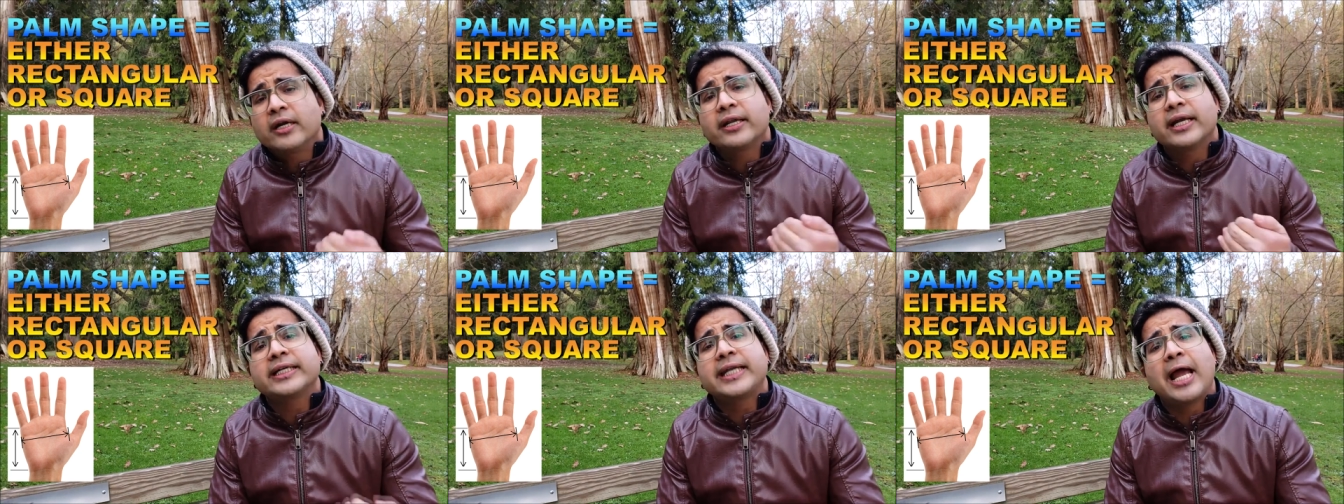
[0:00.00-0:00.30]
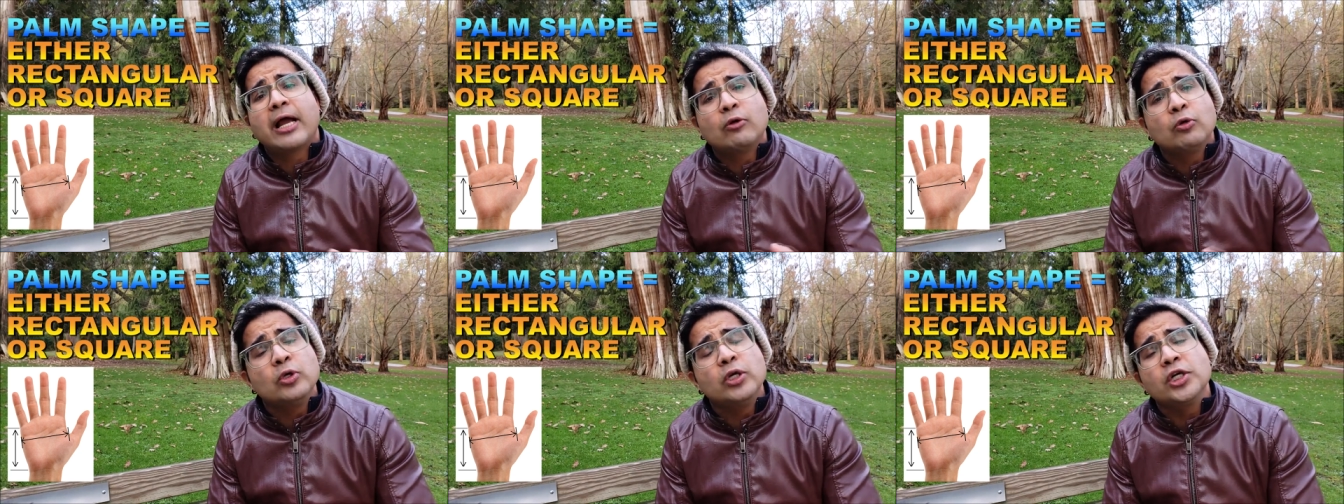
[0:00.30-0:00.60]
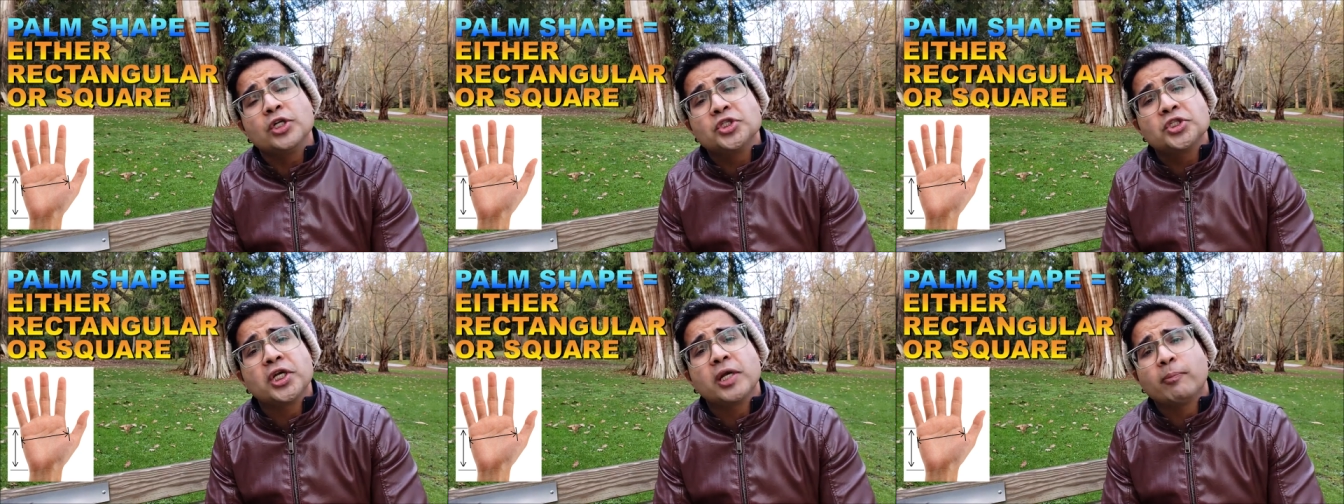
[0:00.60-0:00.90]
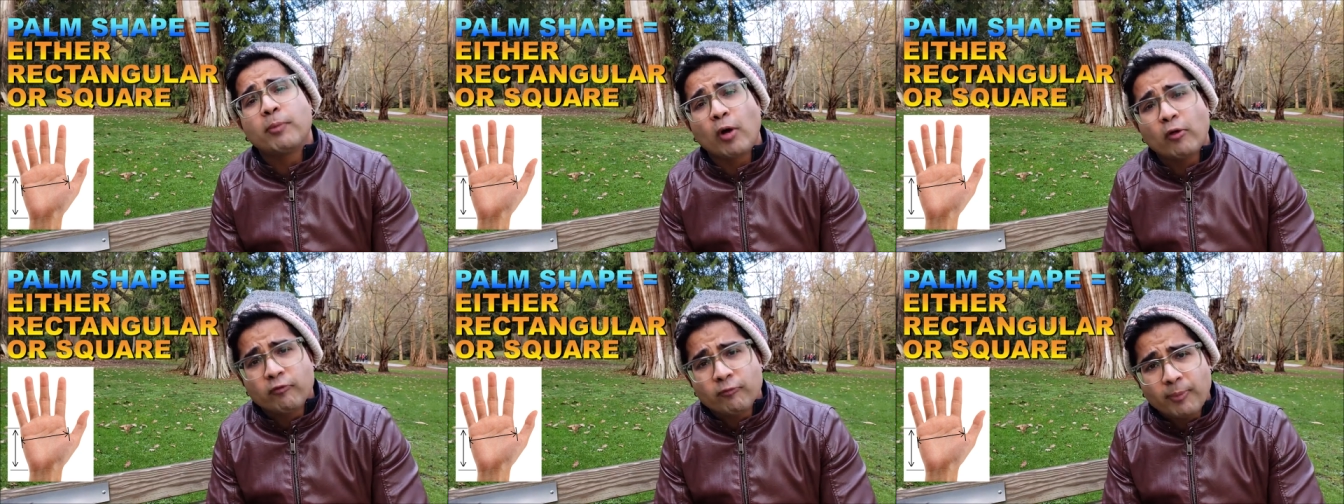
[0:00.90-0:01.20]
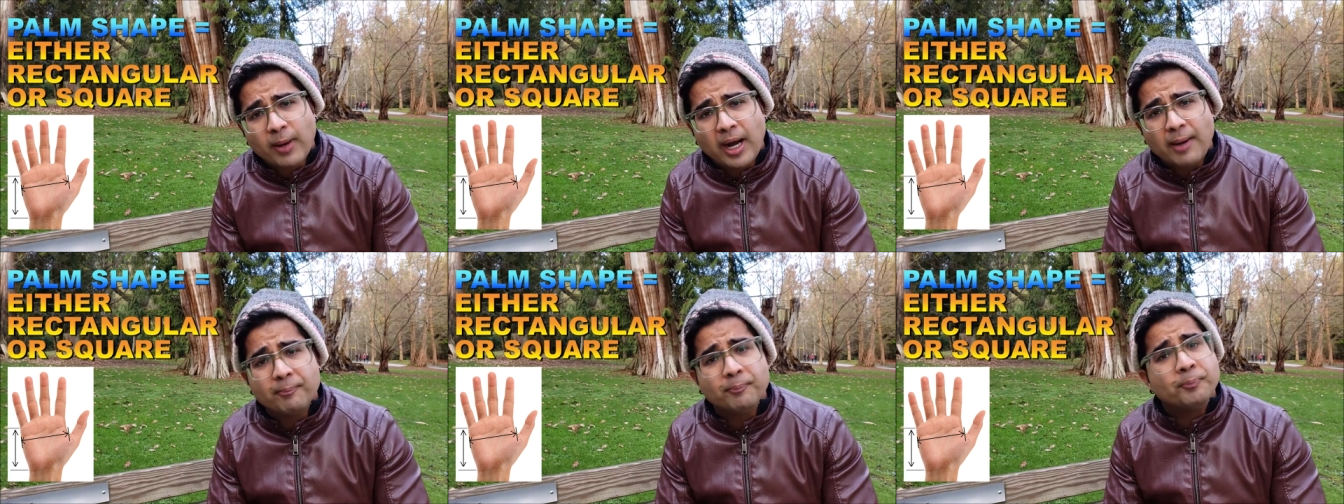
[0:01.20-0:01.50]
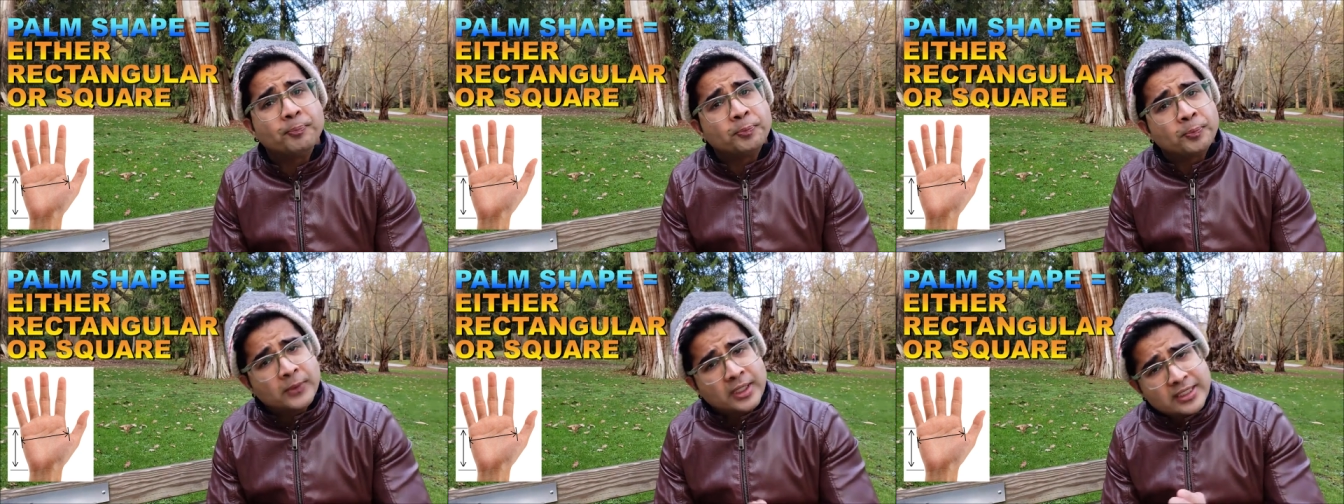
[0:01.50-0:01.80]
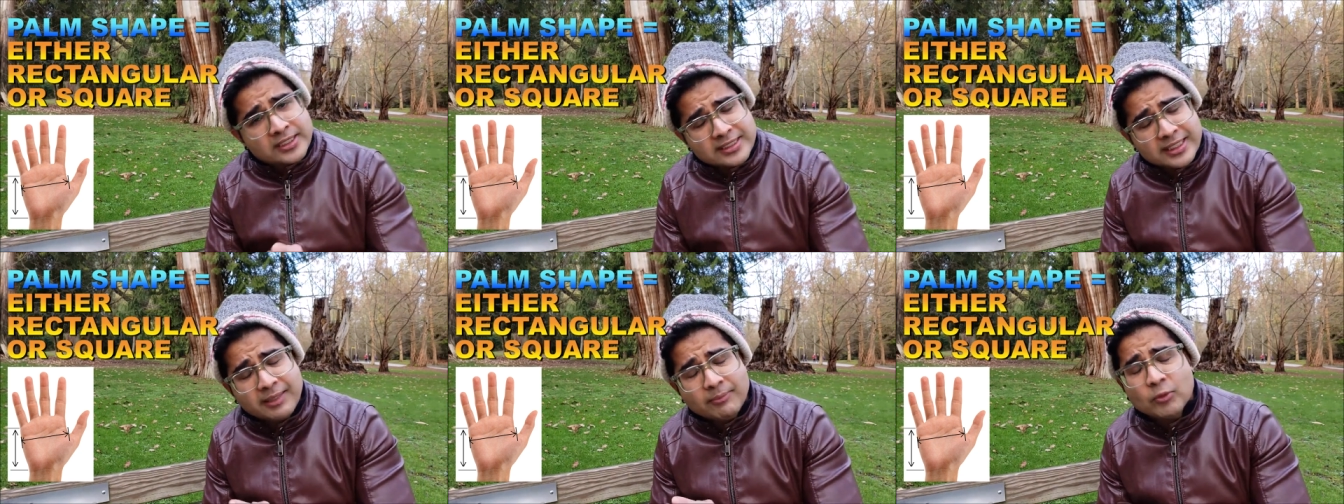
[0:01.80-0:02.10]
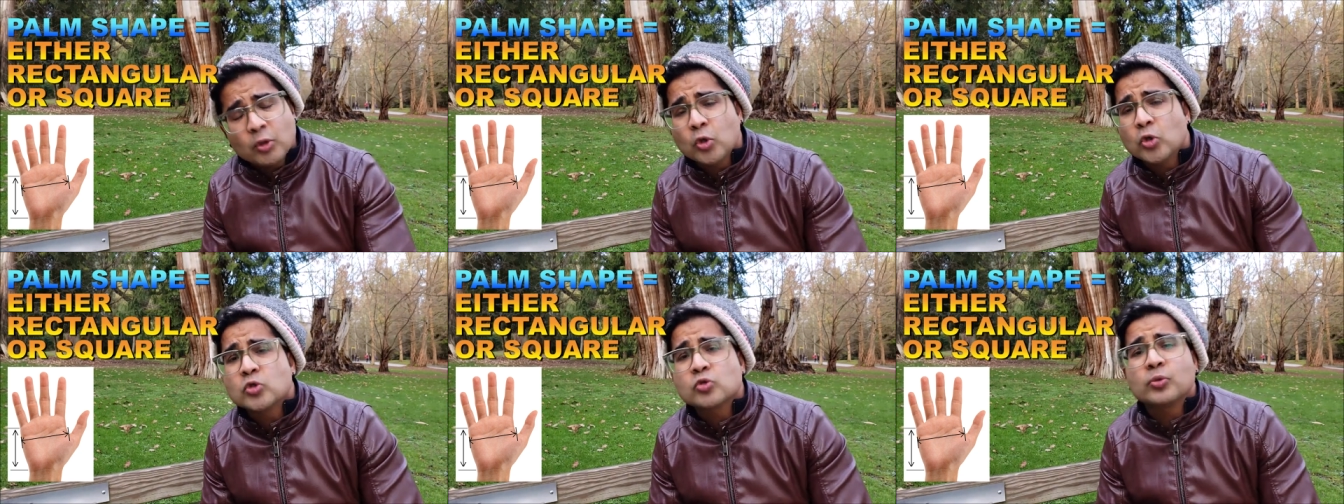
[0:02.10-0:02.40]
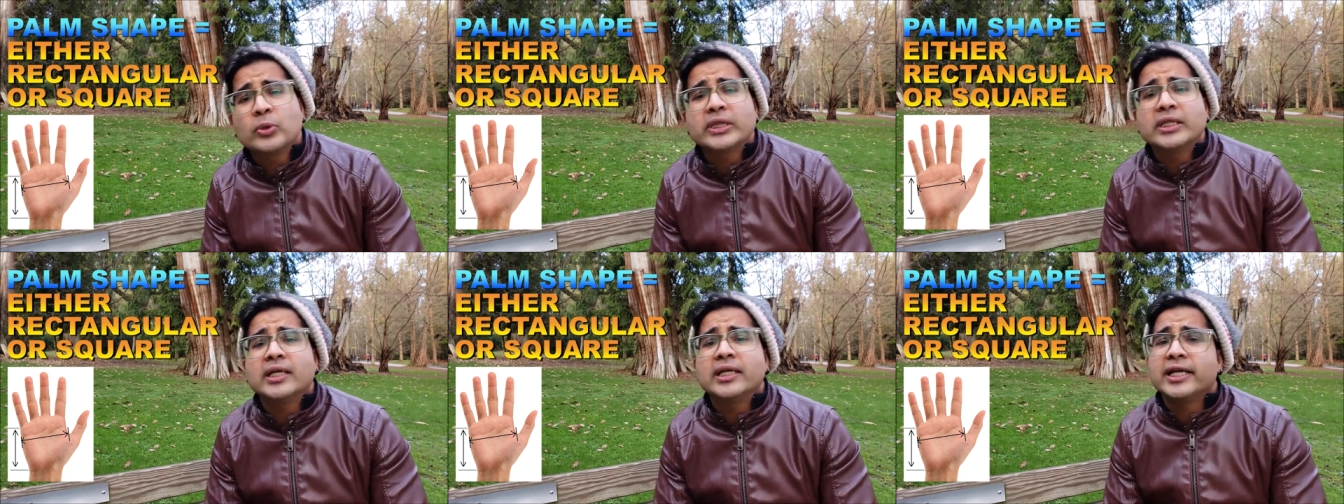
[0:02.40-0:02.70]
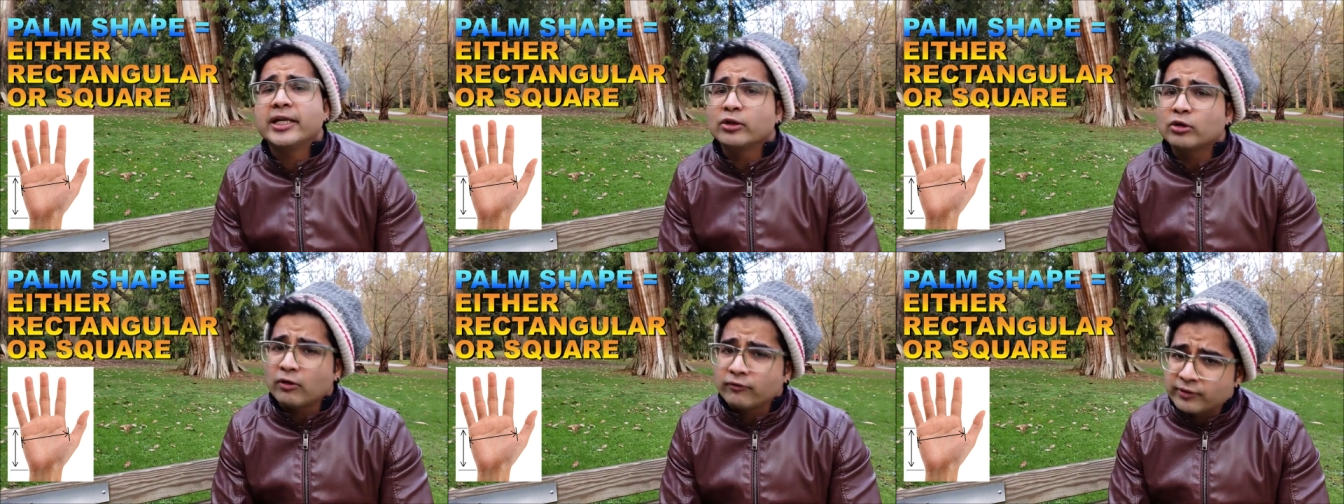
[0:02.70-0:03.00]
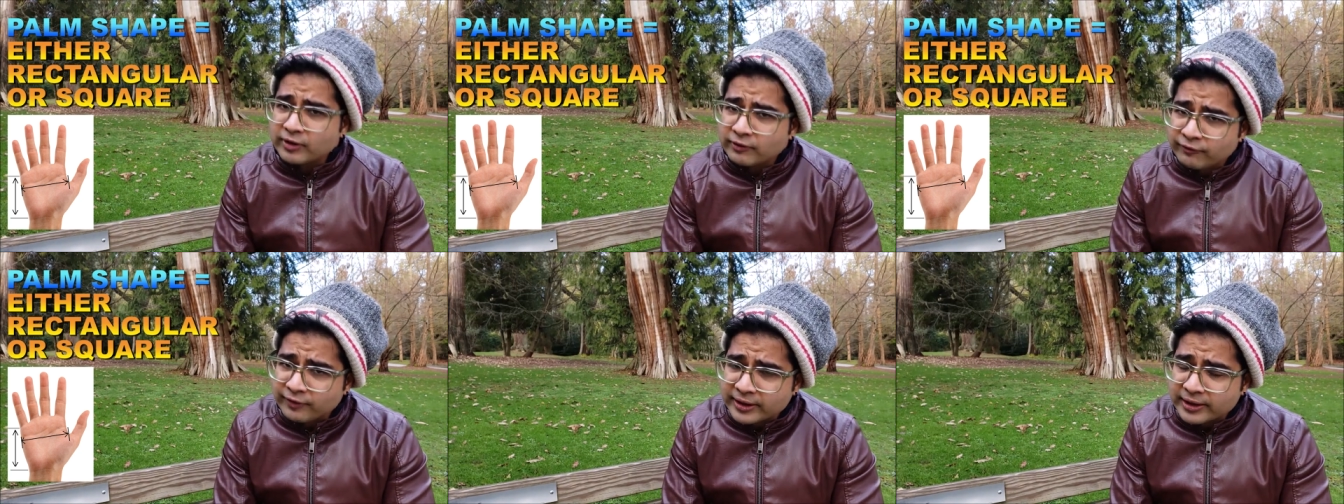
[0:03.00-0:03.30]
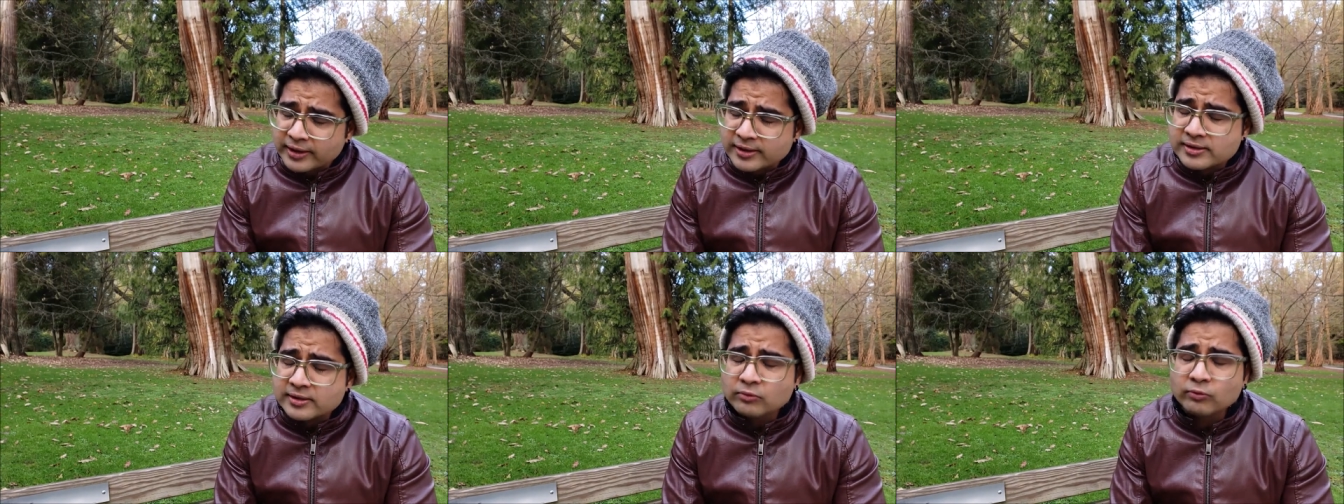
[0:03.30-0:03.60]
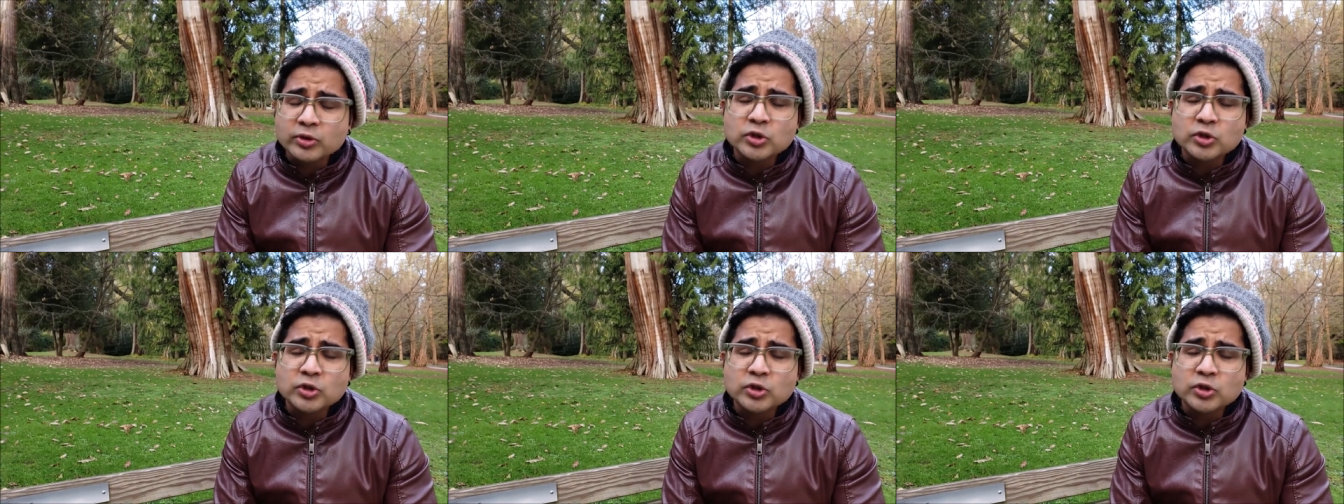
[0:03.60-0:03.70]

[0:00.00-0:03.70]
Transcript: rectangular shape of palm. Same goes with the length of the fingers,